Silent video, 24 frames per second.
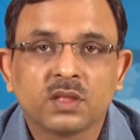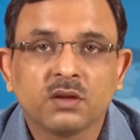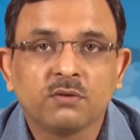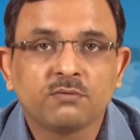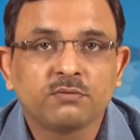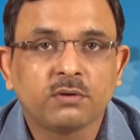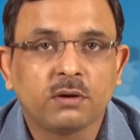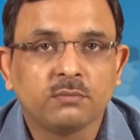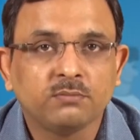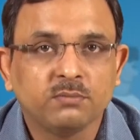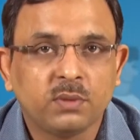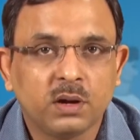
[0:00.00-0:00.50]

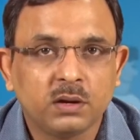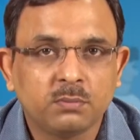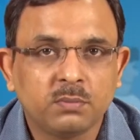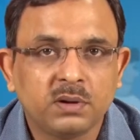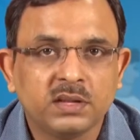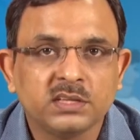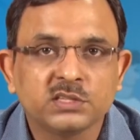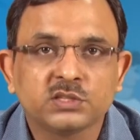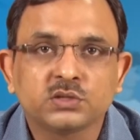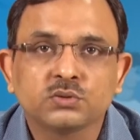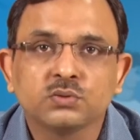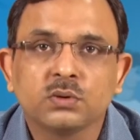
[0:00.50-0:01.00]
from one
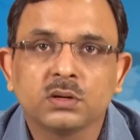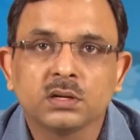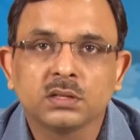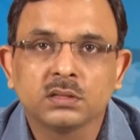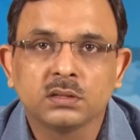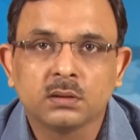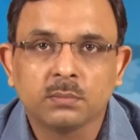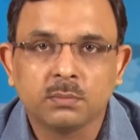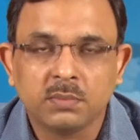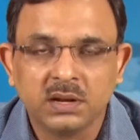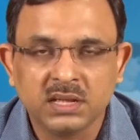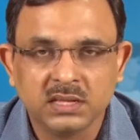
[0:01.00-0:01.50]
place to another
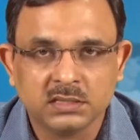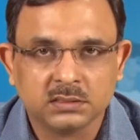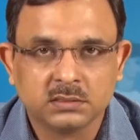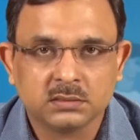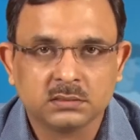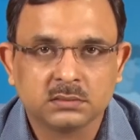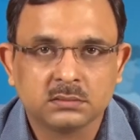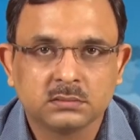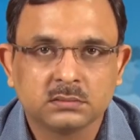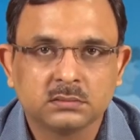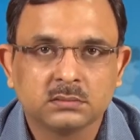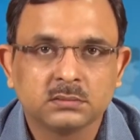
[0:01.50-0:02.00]
place?
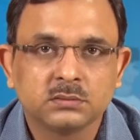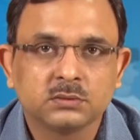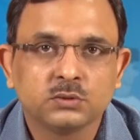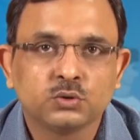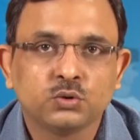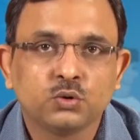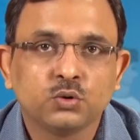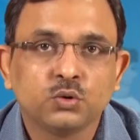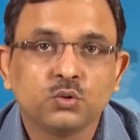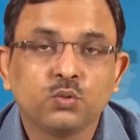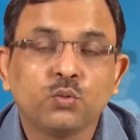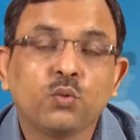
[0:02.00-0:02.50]

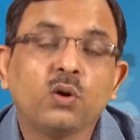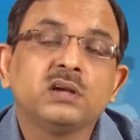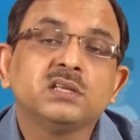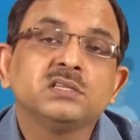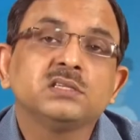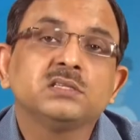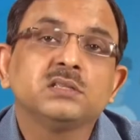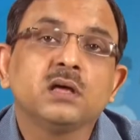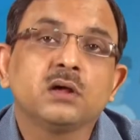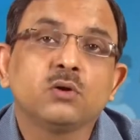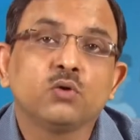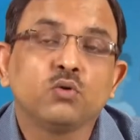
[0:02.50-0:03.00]
What is
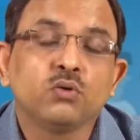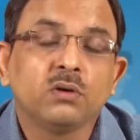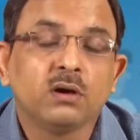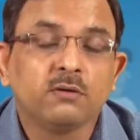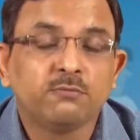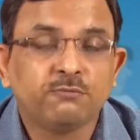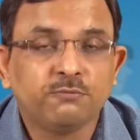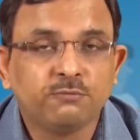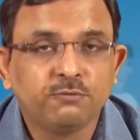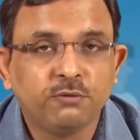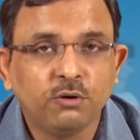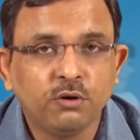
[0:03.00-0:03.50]
the role
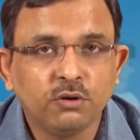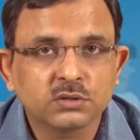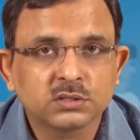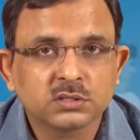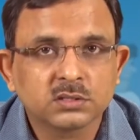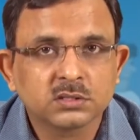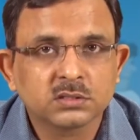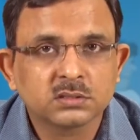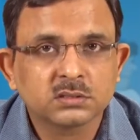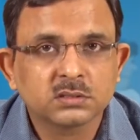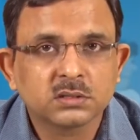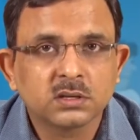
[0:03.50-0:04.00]
of
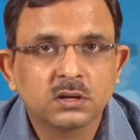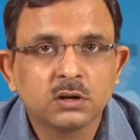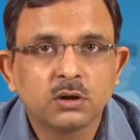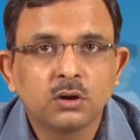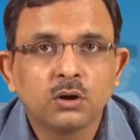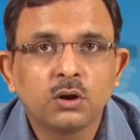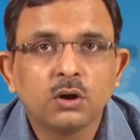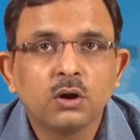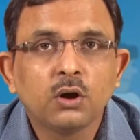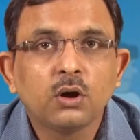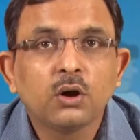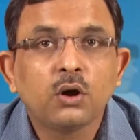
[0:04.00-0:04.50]
force?
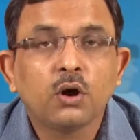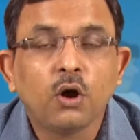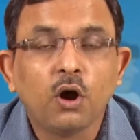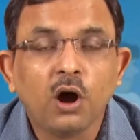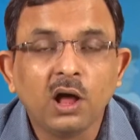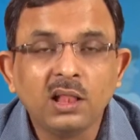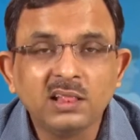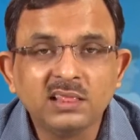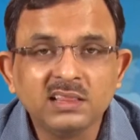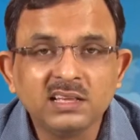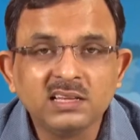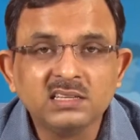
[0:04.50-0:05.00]

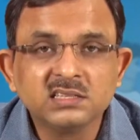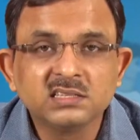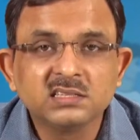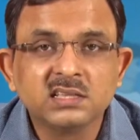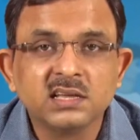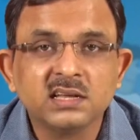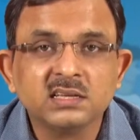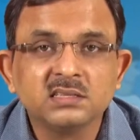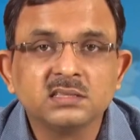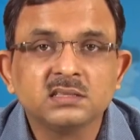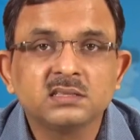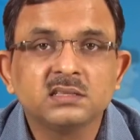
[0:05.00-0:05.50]
All these
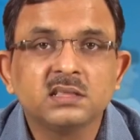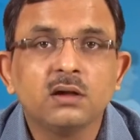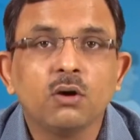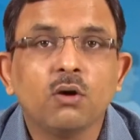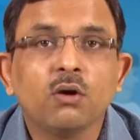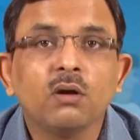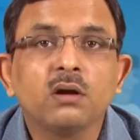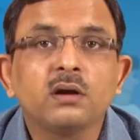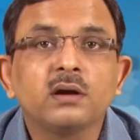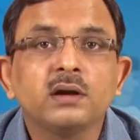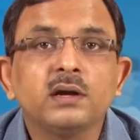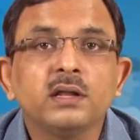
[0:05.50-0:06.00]
things they
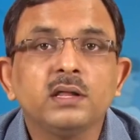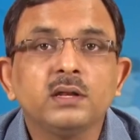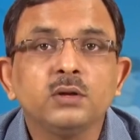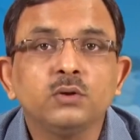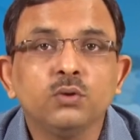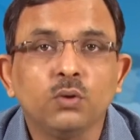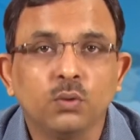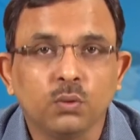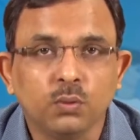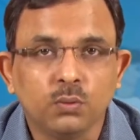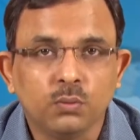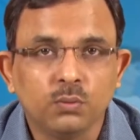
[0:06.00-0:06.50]
already
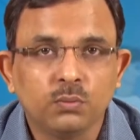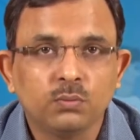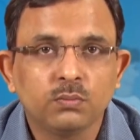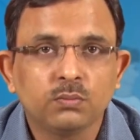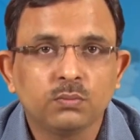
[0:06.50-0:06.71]
know.